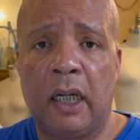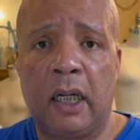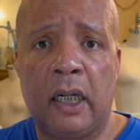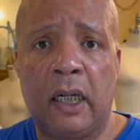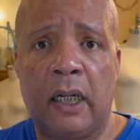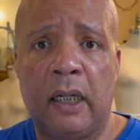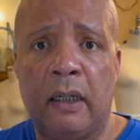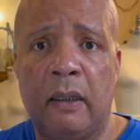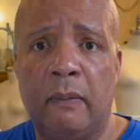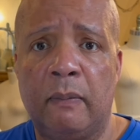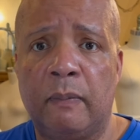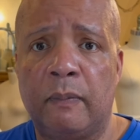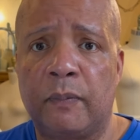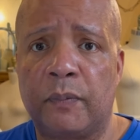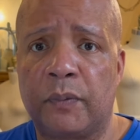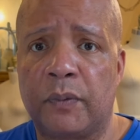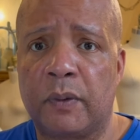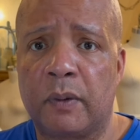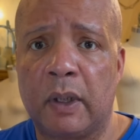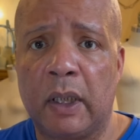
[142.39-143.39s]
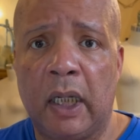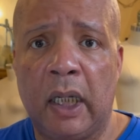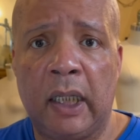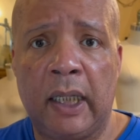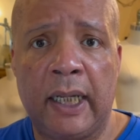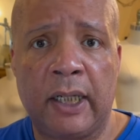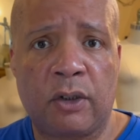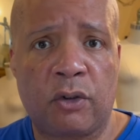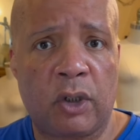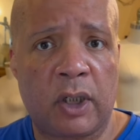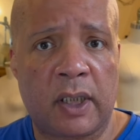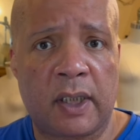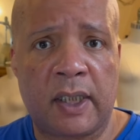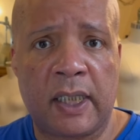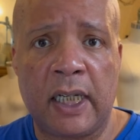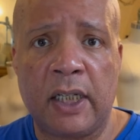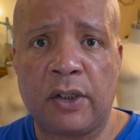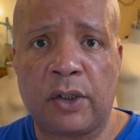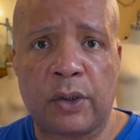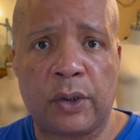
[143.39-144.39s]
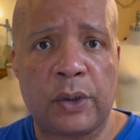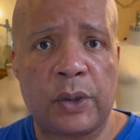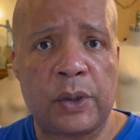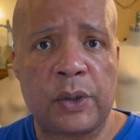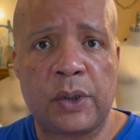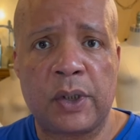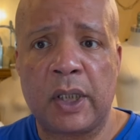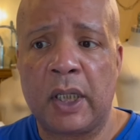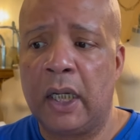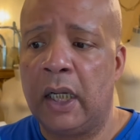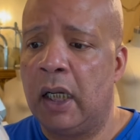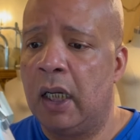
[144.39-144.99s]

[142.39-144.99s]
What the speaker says: electric scissors